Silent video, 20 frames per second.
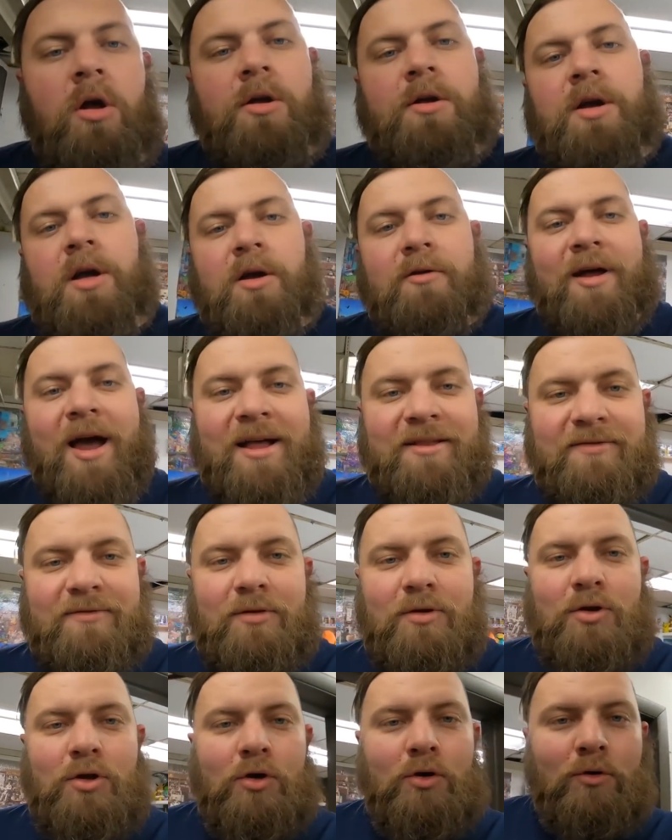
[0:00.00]
Congrats
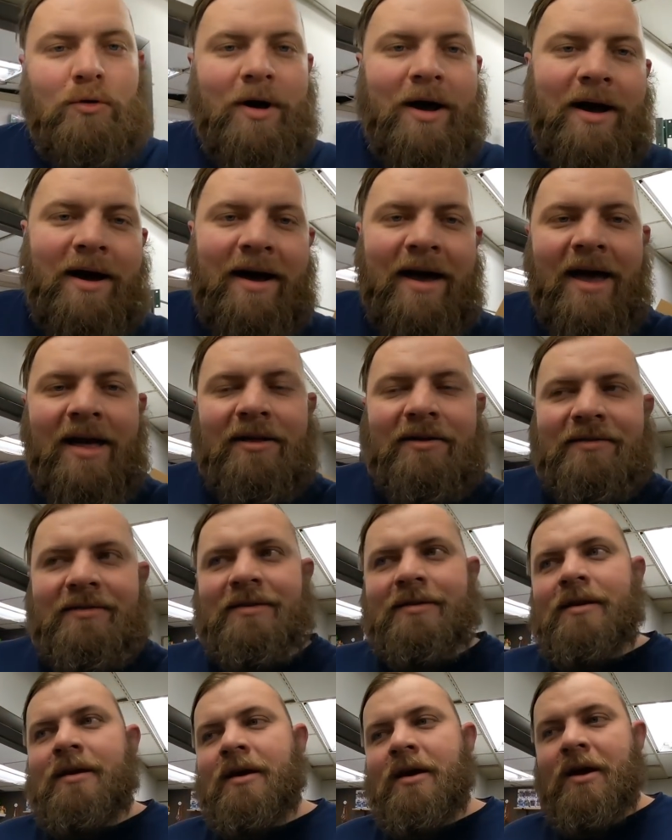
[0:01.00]
to you, uh,
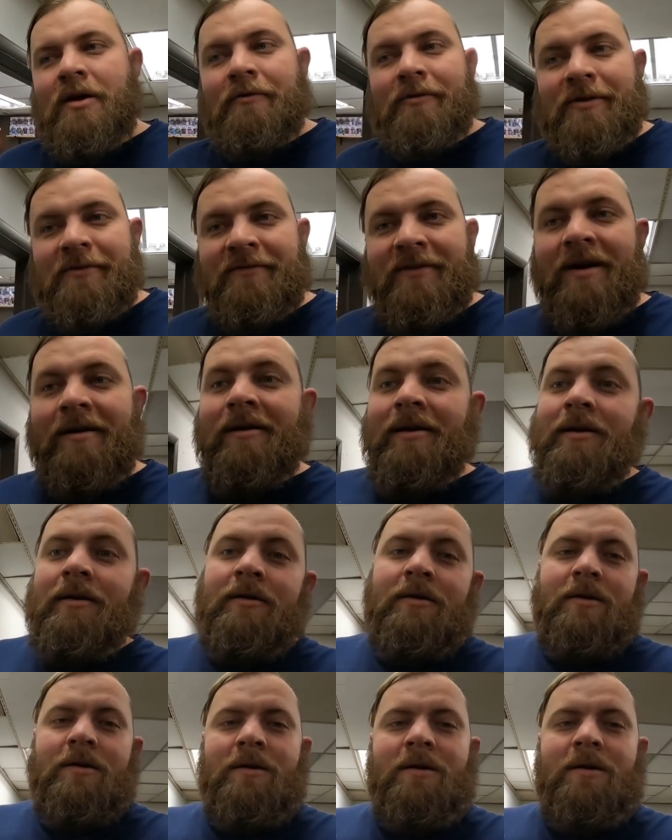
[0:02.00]
Allison Rivera.